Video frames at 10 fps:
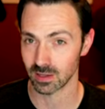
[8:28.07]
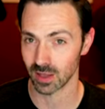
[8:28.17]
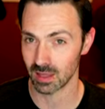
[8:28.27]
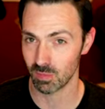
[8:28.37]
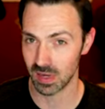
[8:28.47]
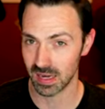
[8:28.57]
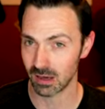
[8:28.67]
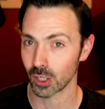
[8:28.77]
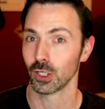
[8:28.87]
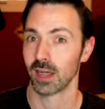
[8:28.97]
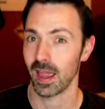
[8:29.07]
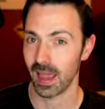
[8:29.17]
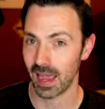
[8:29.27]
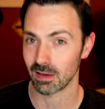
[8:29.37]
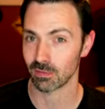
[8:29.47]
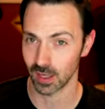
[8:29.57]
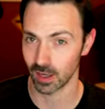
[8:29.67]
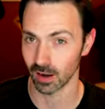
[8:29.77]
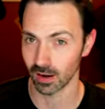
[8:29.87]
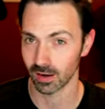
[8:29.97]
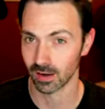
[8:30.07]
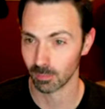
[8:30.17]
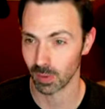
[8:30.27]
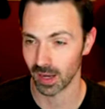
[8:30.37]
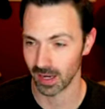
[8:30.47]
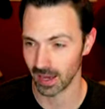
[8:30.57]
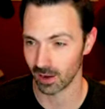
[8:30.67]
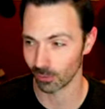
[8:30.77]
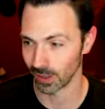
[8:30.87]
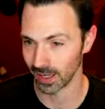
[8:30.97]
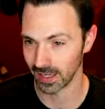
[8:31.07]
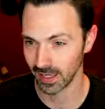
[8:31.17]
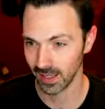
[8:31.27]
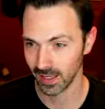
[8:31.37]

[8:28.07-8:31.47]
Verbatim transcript: So they've been out a good half year by now, right?